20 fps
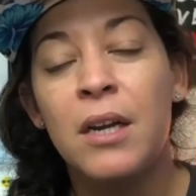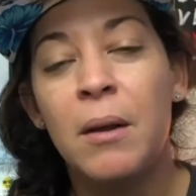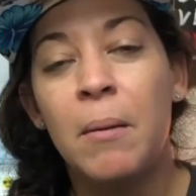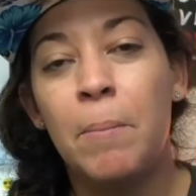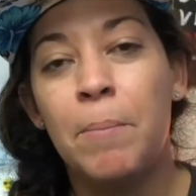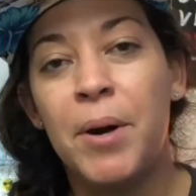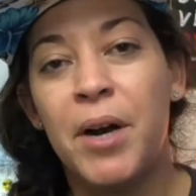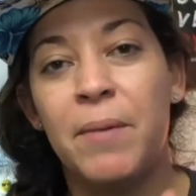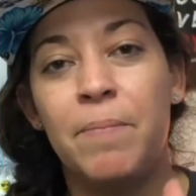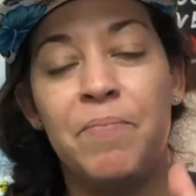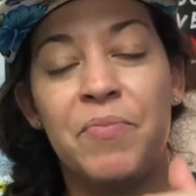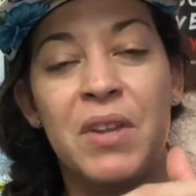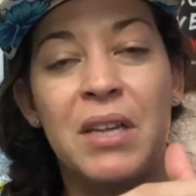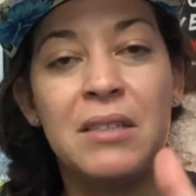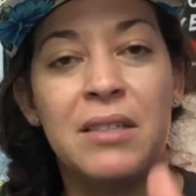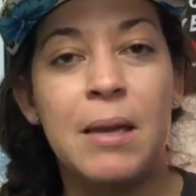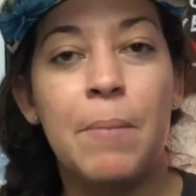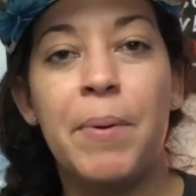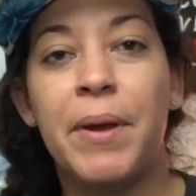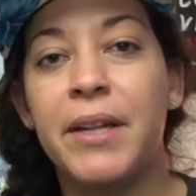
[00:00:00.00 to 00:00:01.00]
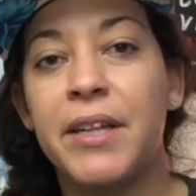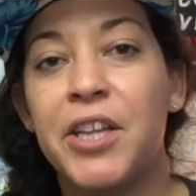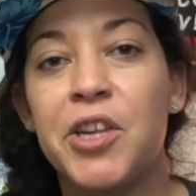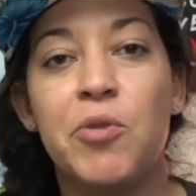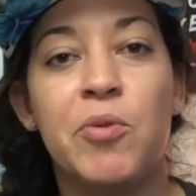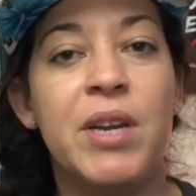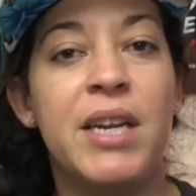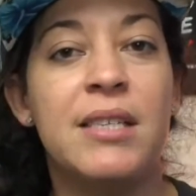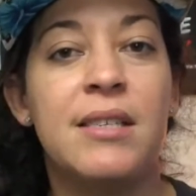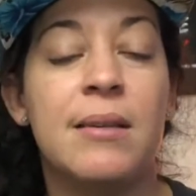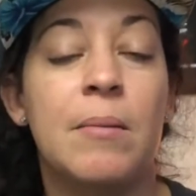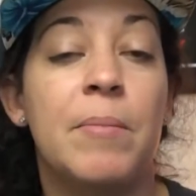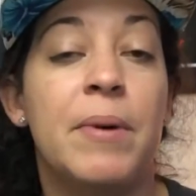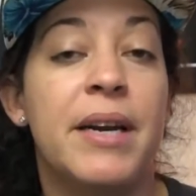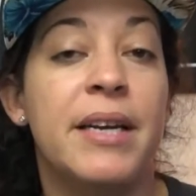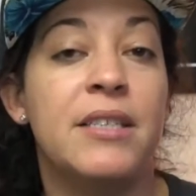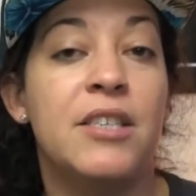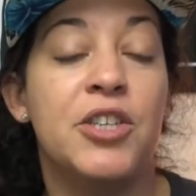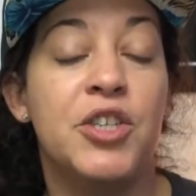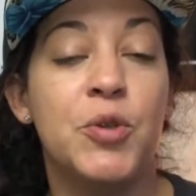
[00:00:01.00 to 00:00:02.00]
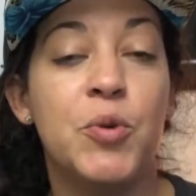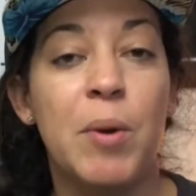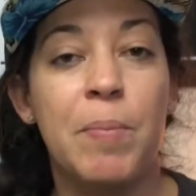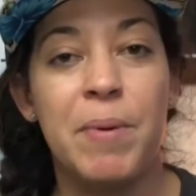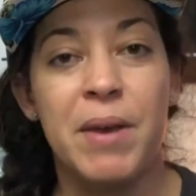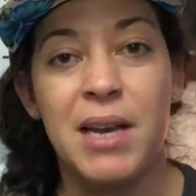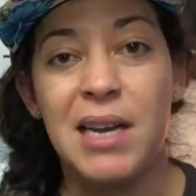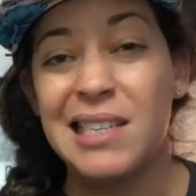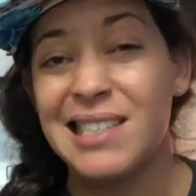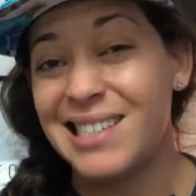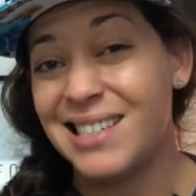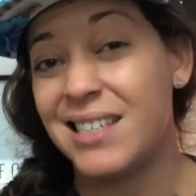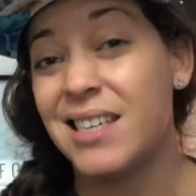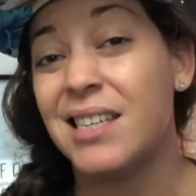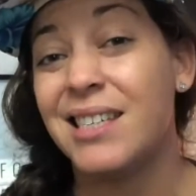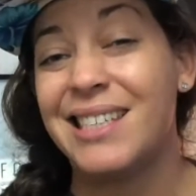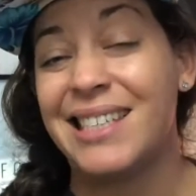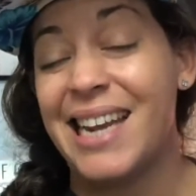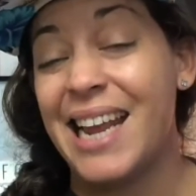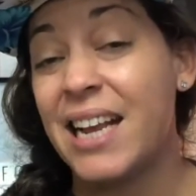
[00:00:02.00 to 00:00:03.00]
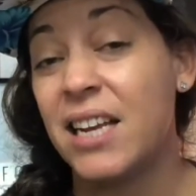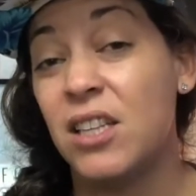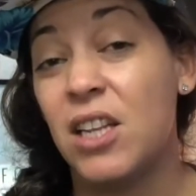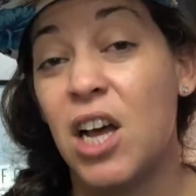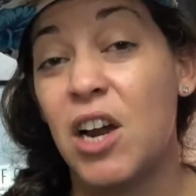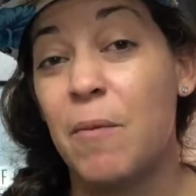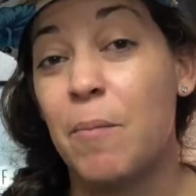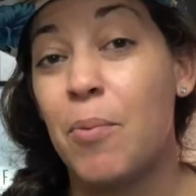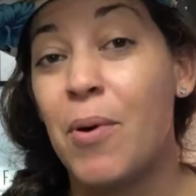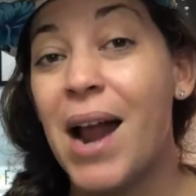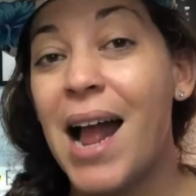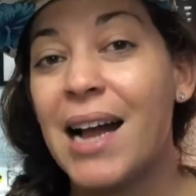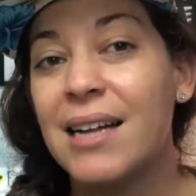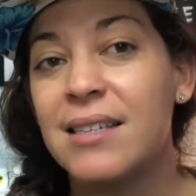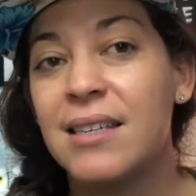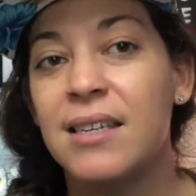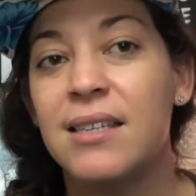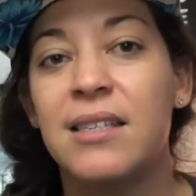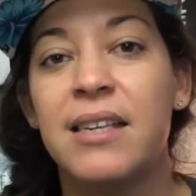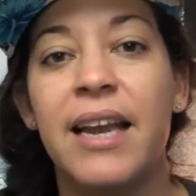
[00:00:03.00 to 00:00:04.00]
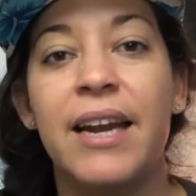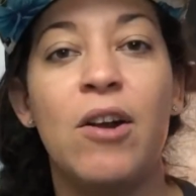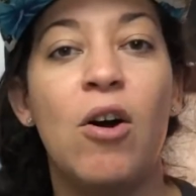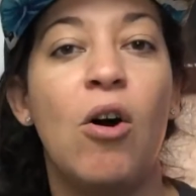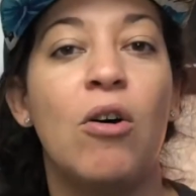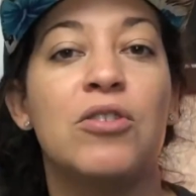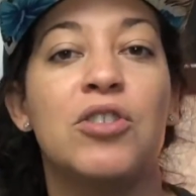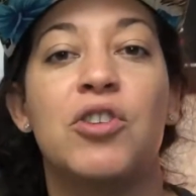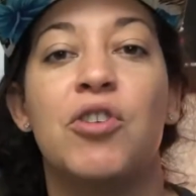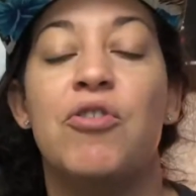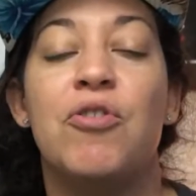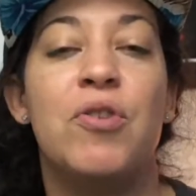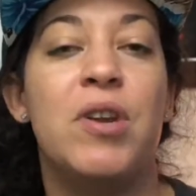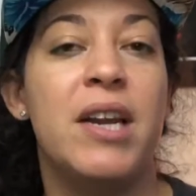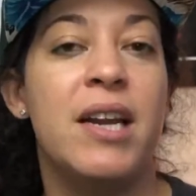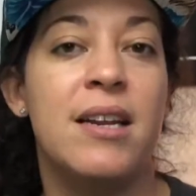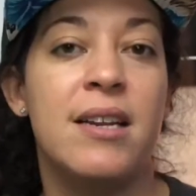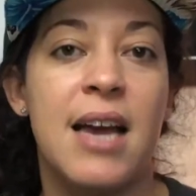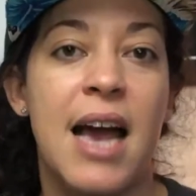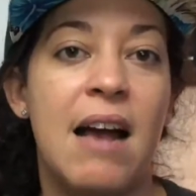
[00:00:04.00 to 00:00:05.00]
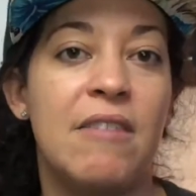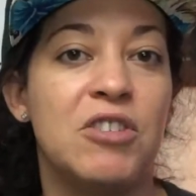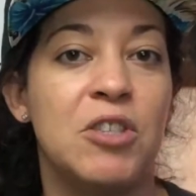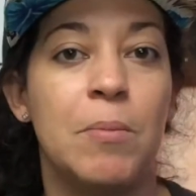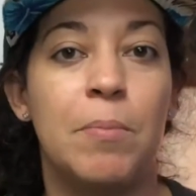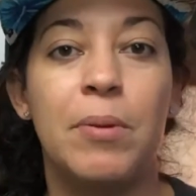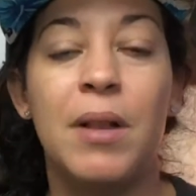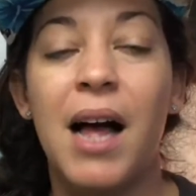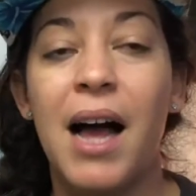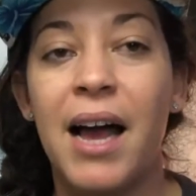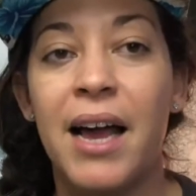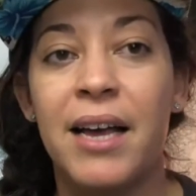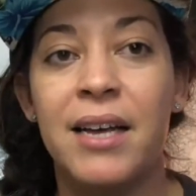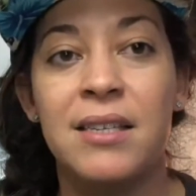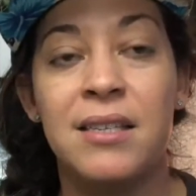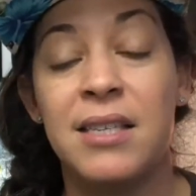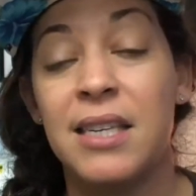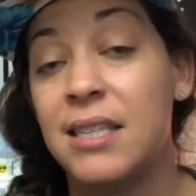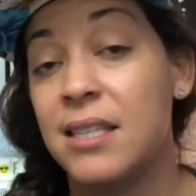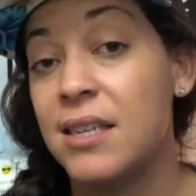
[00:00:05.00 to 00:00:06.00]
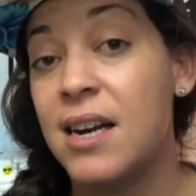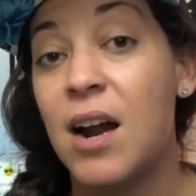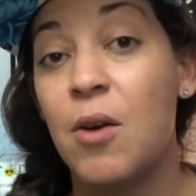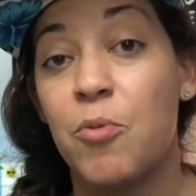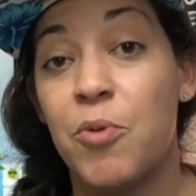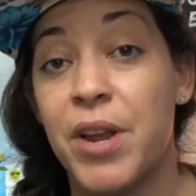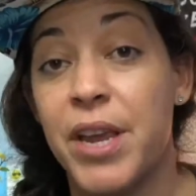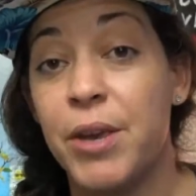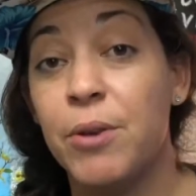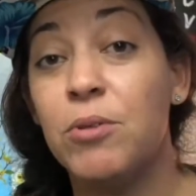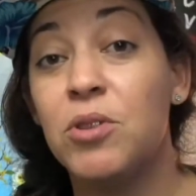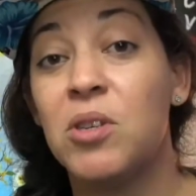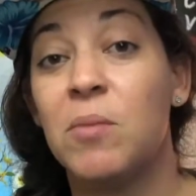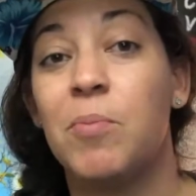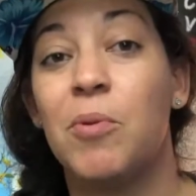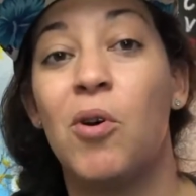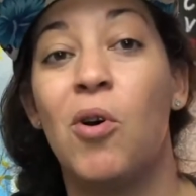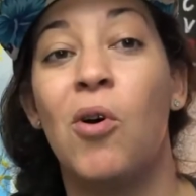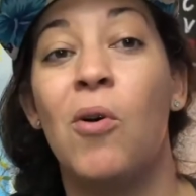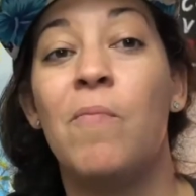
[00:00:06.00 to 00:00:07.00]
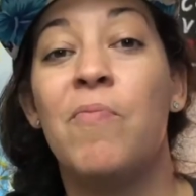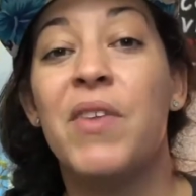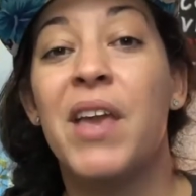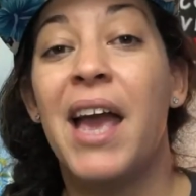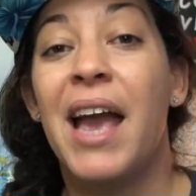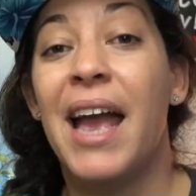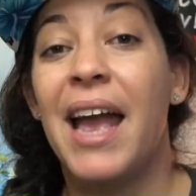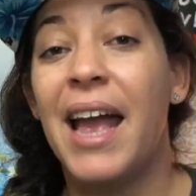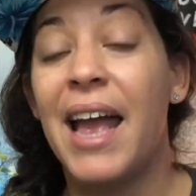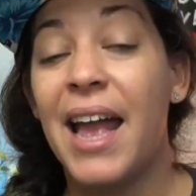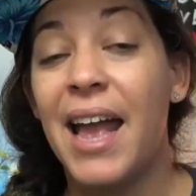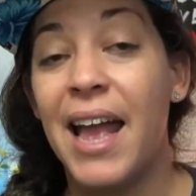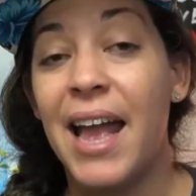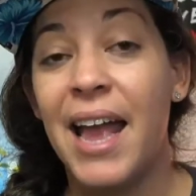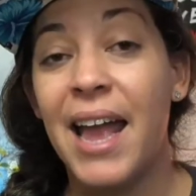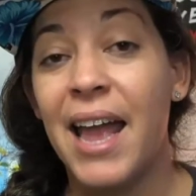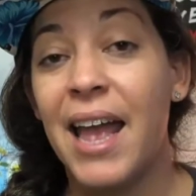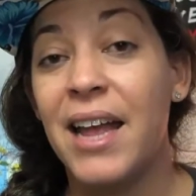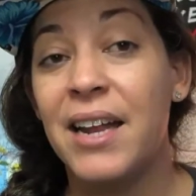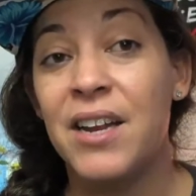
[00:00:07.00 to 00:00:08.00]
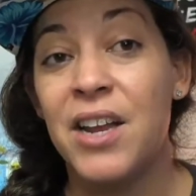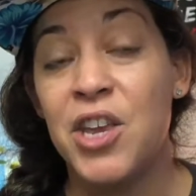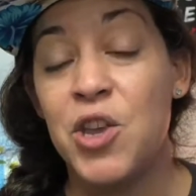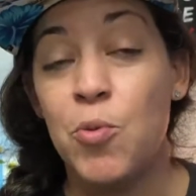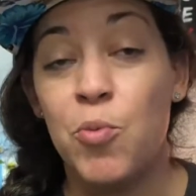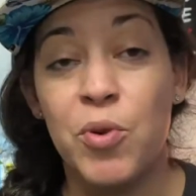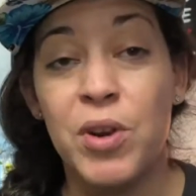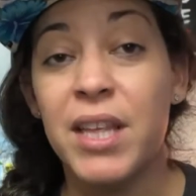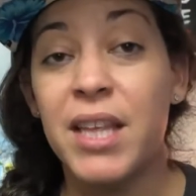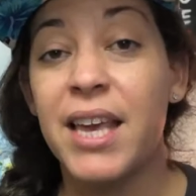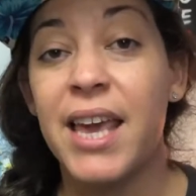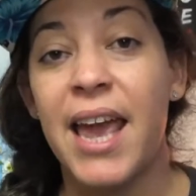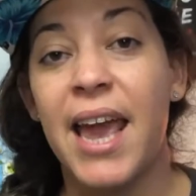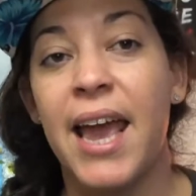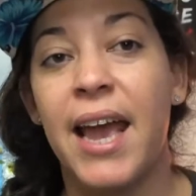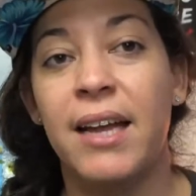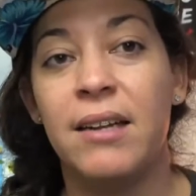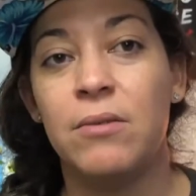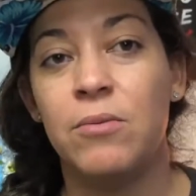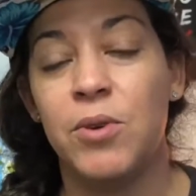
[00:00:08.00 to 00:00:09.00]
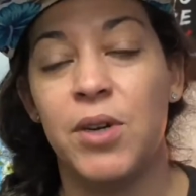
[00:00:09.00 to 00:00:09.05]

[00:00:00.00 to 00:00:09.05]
But typically you'll need somebody to do it because it does take a lot of practice, and also you need to have supplies. It's not reusable. And you really can't